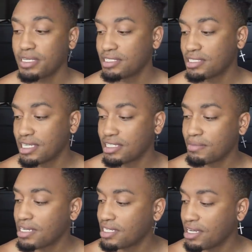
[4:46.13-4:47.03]
because this is
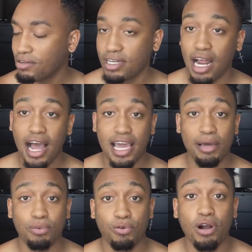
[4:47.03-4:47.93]
my channel and I
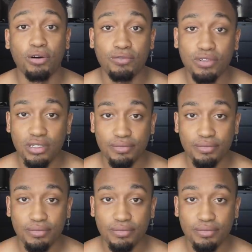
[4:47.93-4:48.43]
am grown.